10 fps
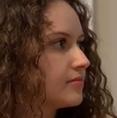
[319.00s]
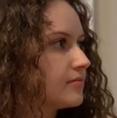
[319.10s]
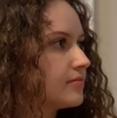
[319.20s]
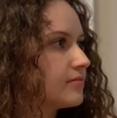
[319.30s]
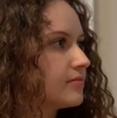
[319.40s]

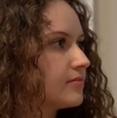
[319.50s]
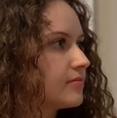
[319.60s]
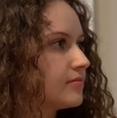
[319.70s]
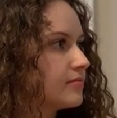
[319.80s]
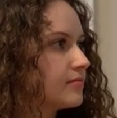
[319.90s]

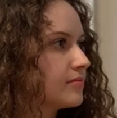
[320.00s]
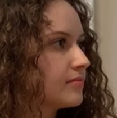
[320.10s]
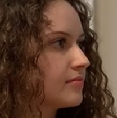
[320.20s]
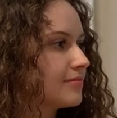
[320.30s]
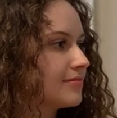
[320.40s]

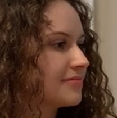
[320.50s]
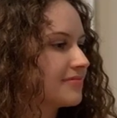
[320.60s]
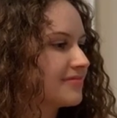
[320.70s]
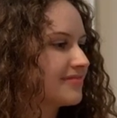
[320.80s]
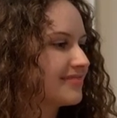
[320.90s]

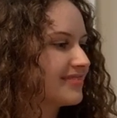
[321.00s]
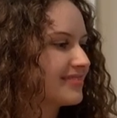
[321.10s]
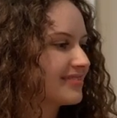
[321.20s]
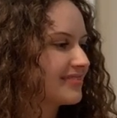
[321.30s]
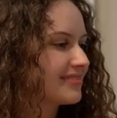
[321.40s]

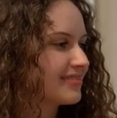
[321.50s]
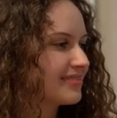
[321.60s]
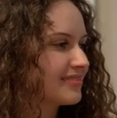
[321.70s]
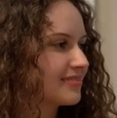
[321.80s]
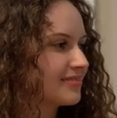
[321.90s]

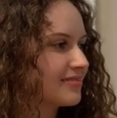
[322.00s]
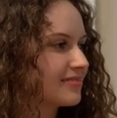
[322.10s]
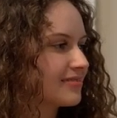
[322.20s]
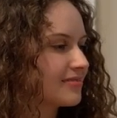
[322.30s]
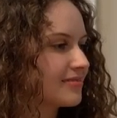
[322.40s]

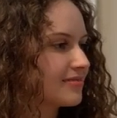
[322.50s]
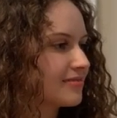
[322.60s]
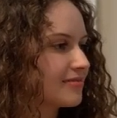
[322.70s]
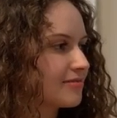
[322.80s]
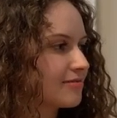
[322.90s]

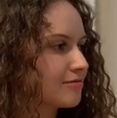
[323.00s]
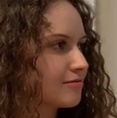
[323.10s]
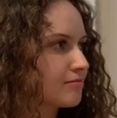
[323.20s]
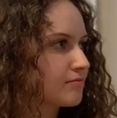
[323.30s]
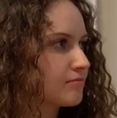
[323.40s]

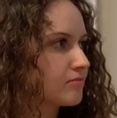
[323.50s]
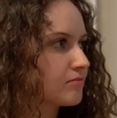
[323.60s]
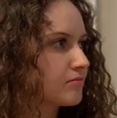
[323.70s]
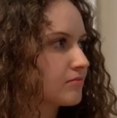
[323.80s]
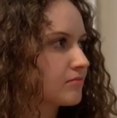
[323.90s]

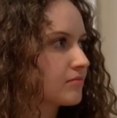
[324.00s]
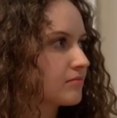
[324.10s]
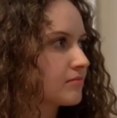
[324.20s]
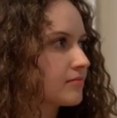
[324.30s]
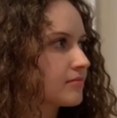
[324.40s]

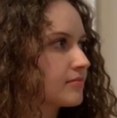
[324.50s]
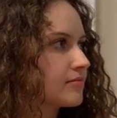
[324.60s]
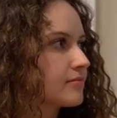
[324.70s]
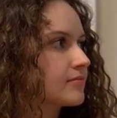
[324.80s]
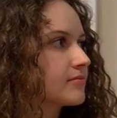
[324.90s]

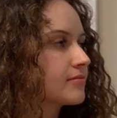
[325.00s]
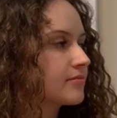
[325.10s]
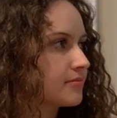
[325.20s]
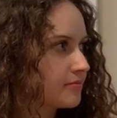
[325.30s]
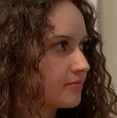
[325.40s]

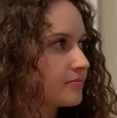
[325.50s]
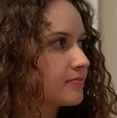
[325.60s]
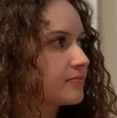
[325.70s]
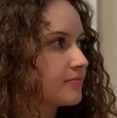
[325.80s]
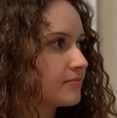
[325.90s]

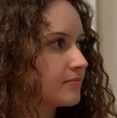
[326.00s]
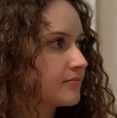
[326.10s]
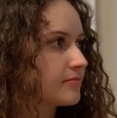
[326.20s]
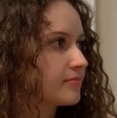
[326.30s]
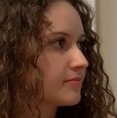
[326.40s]

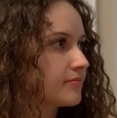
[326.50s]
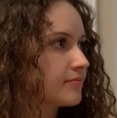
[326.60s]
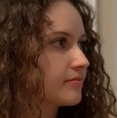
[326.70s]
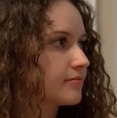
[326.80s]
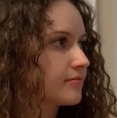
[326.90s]
[no speech]